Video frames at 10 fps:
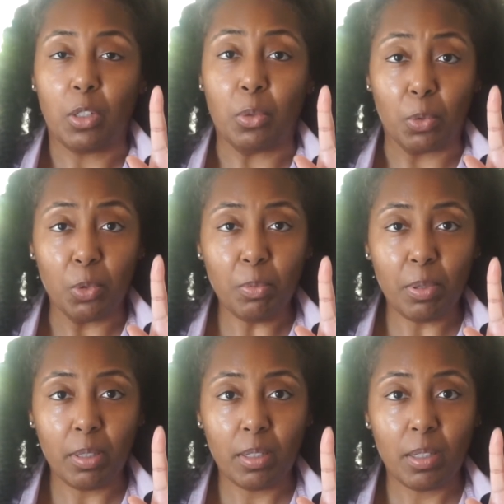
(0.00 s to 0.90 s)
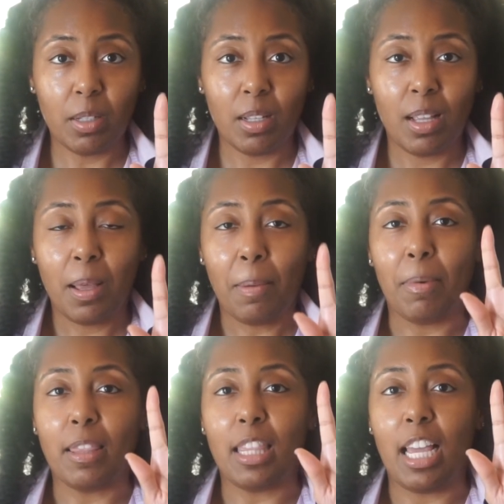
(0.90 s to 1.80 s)
group,
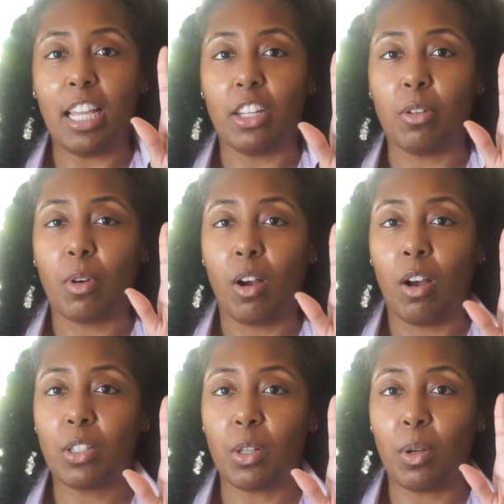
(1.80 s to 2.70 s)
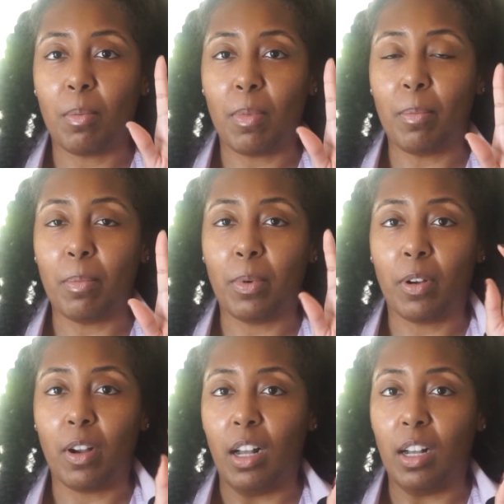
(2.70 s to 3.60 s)
but then you are also a
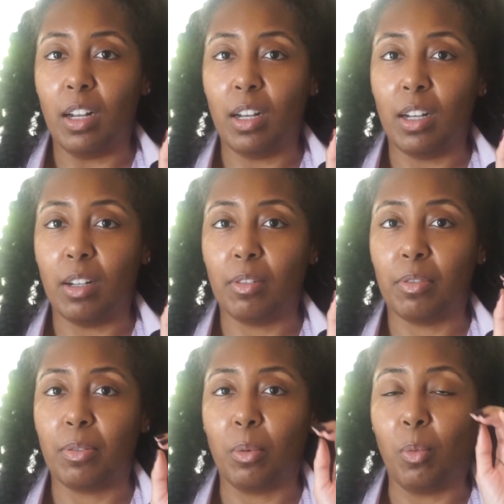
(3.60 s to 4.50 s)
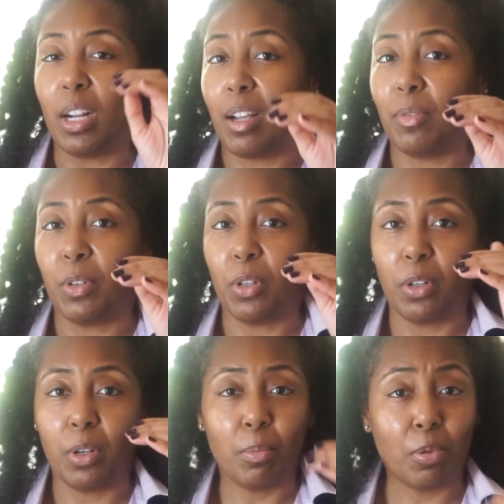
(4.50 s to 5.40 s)
member of
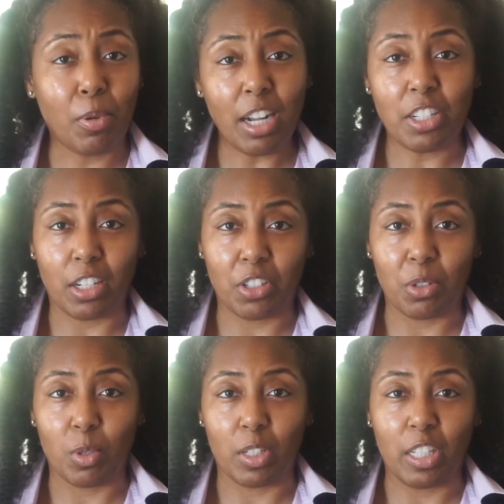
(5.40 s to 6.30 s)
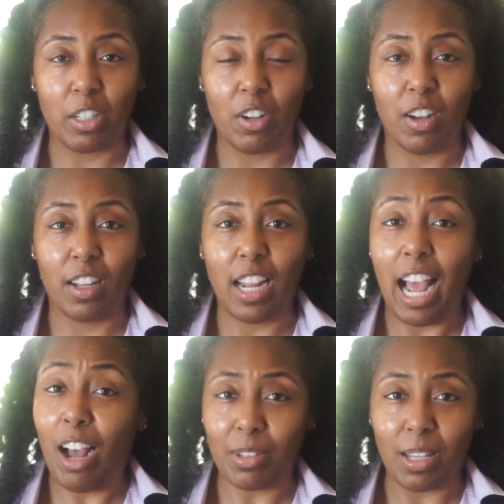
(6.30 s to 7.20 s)
whatever project you're working on
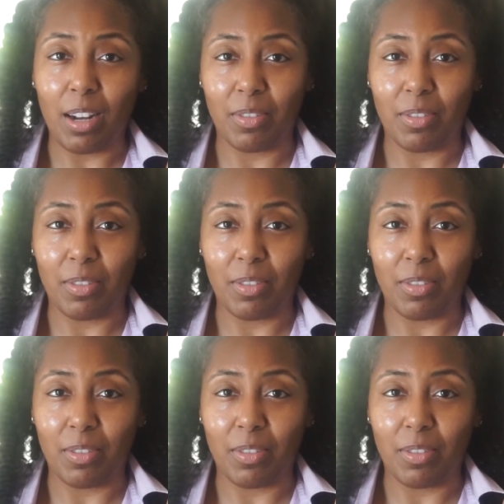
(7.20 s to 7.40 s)
outside